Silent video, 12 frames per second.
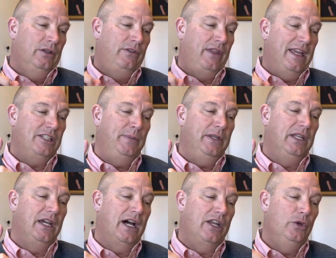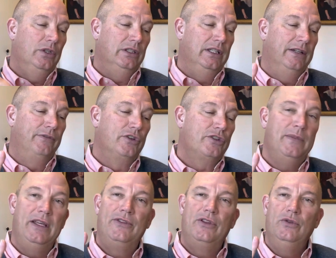Thanks be to God who delivers
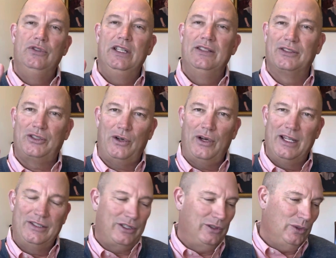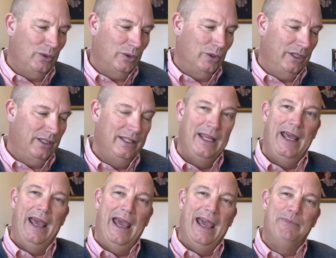me through Jesus Christ our Lord.
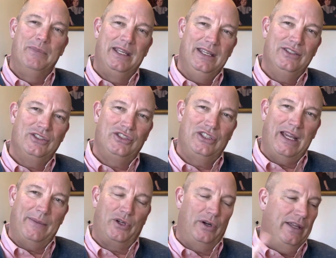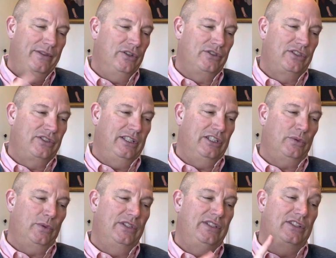And begins chapter 8, there's a sentence
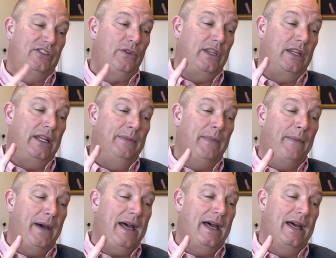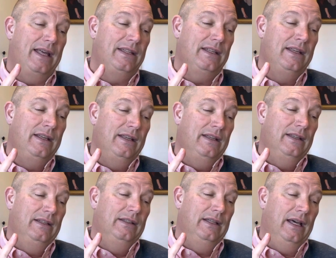where he says, So then in my mind,
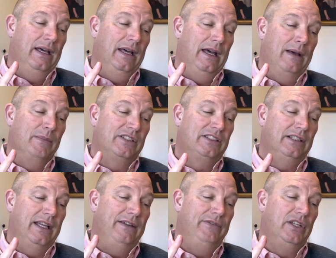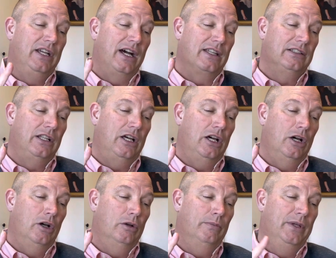uh, I'm a slave to God's
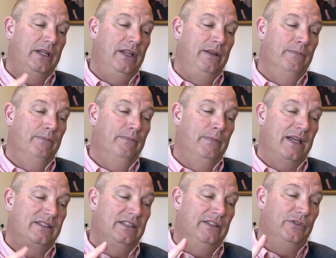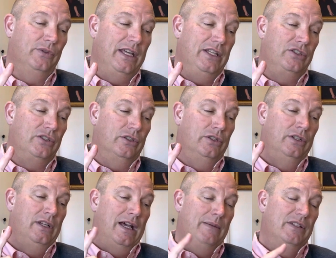law, but in my sinful nature,
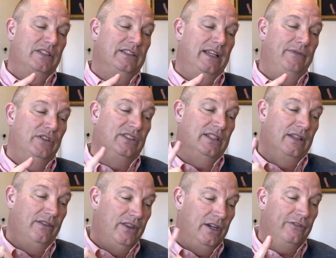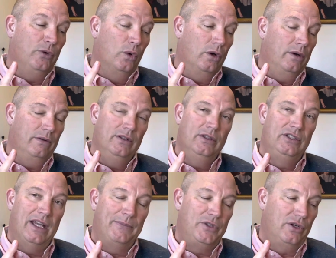I'm a slave to sin. Therefore,
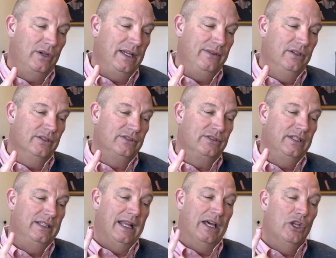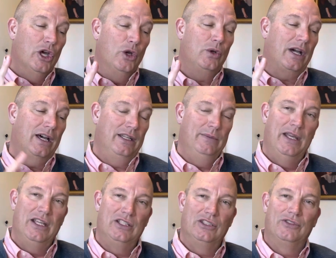chapter 8, there is now no
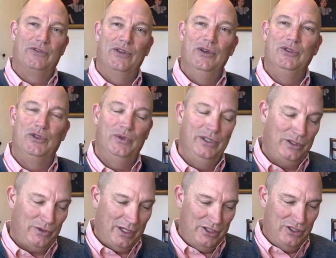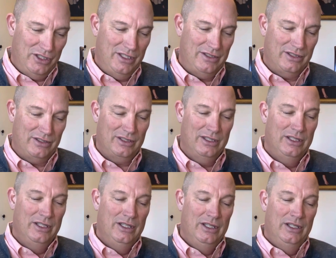condemnations for those who are in Christ Jesus.
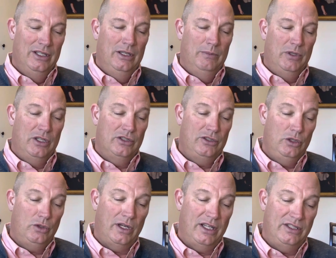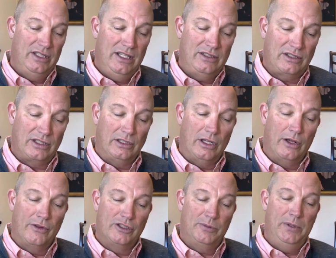Because through Christ Jesus, the law of
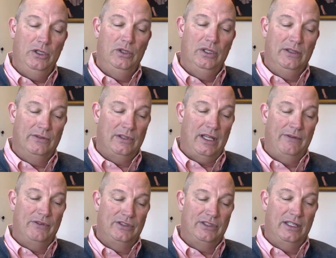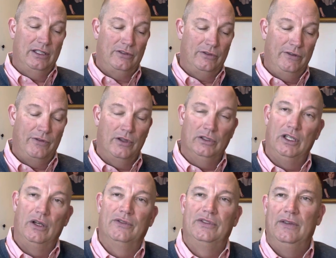the Spirit who gives life has set us free from the
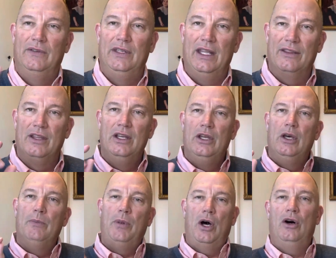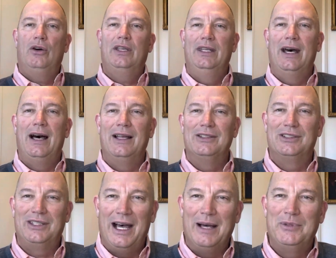law of sin and death. Paul cannot
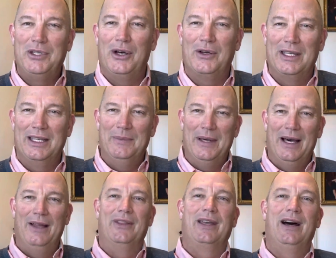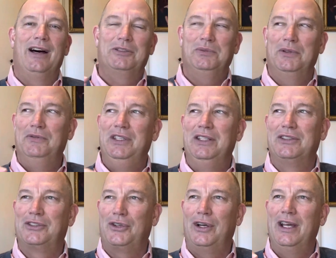stop talking about the gospel of
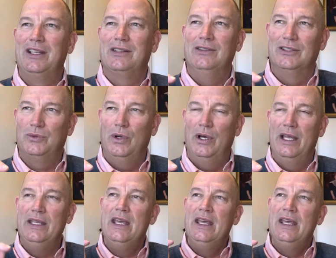Jesus Christ in this way.